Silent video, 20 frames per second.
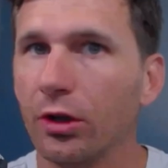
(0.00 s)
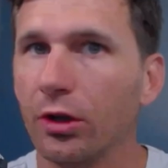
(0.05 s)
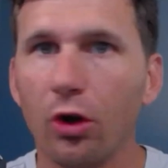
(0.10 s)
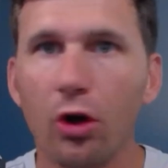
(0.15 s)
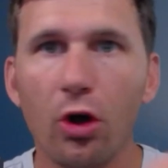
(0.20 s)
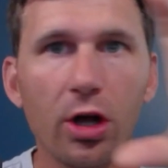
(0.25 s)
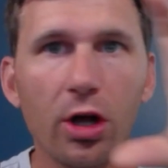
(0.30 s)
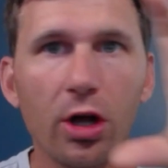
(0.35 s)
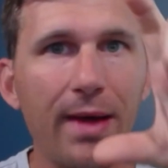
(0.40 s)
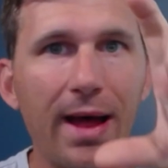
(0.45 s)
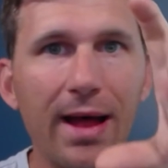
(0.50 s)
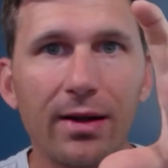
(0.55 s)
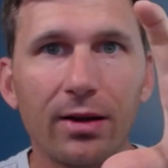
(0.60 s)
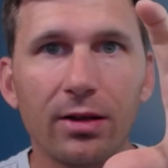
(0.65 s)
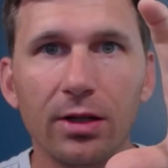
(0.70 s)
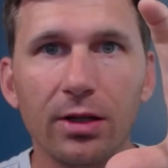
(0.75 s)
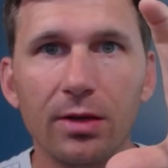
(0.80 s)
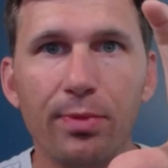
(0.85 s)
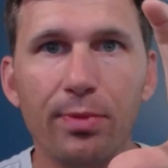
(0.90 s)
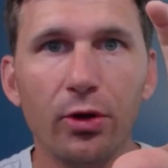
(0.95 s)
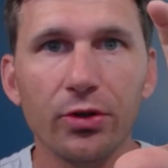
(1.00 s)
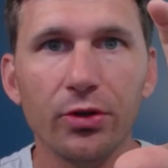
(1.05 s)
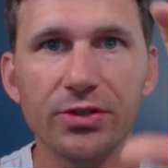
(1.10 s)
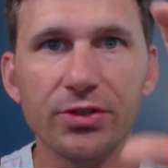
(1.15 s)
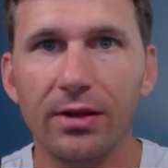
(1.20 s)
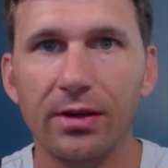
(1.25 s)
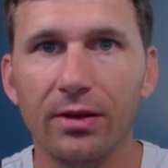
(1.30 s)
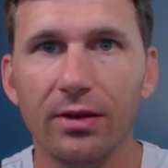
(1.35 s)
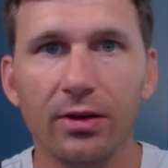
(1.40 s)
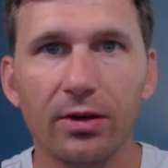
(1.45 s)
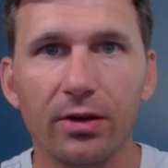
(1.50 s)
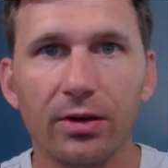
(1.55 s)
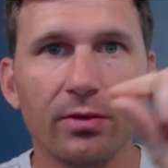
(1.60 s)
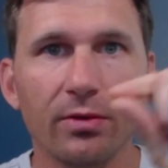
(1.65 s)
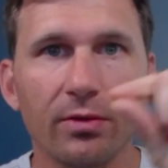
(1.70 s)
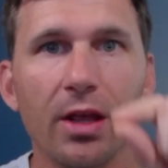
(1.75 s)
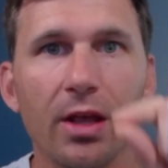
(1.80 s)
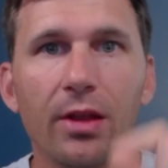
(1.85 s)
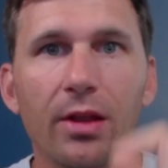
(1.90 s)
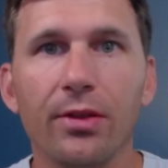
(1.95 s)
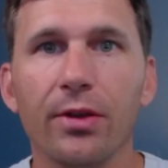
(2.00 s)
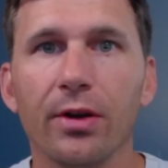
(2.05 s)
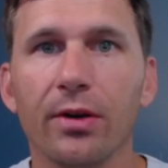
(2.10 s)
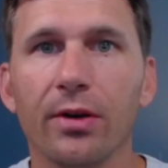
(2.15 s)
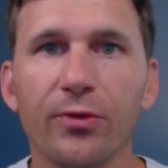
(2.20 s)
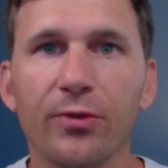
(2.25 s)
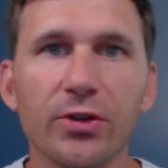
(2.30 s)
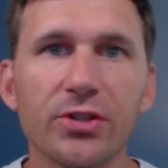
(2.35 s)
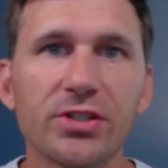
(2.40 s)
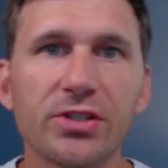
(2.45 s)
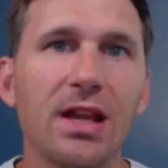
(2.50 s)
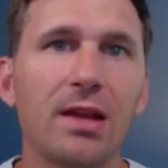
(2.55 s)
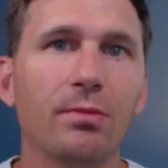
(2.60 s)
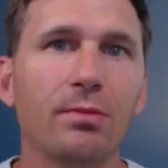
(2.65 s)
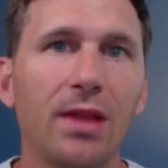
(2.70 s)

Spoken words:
it automatically pulls in their first name,